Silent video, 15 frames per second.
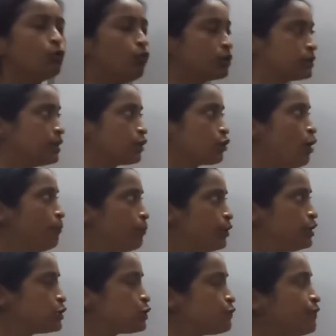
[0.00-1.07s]
What are the
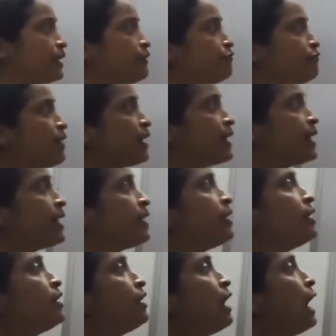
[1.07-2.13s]
components of
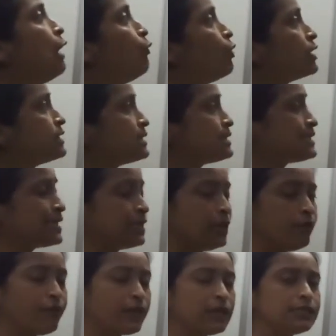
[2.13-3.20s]
NFIA? What is the
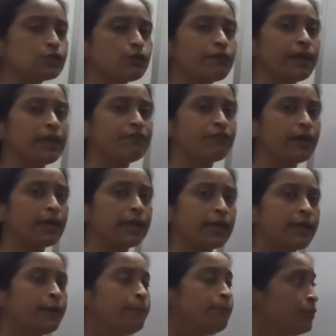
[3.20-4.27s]
significance of
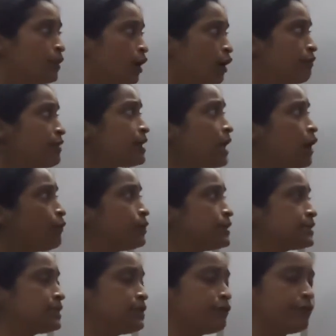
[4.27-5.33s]
NFIA? Alright, how
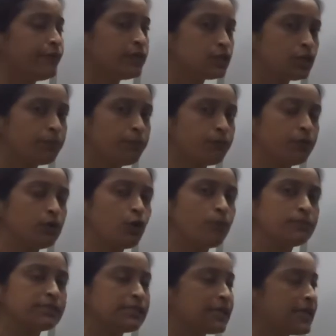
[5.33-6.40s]
does it differentiate between
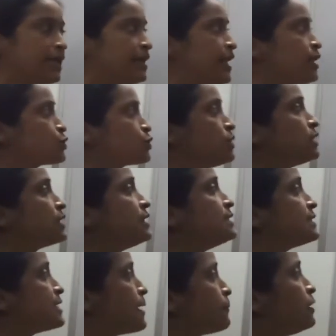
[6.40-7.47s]
domestic and national
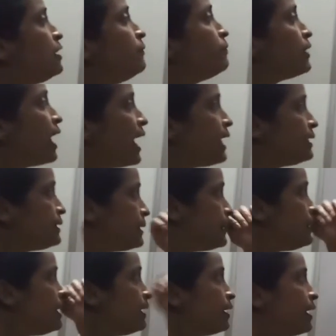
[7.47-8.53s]
concept? And
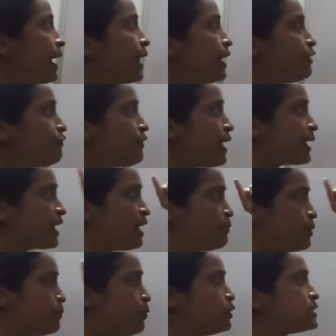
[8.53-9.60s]
then NFIA can
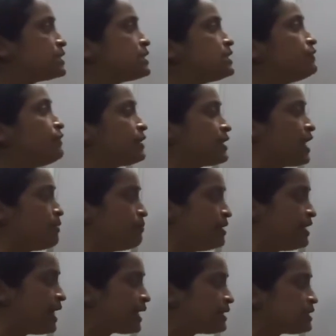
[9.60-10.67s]
be positive, it can be
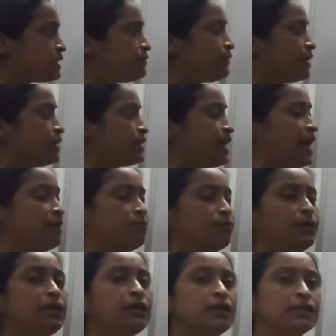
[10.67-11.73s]
negative, it can
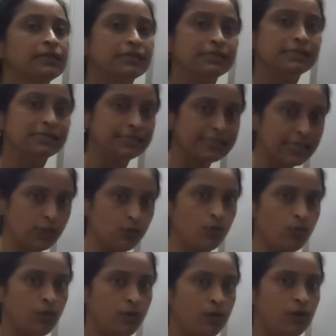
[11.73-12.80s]
be 0.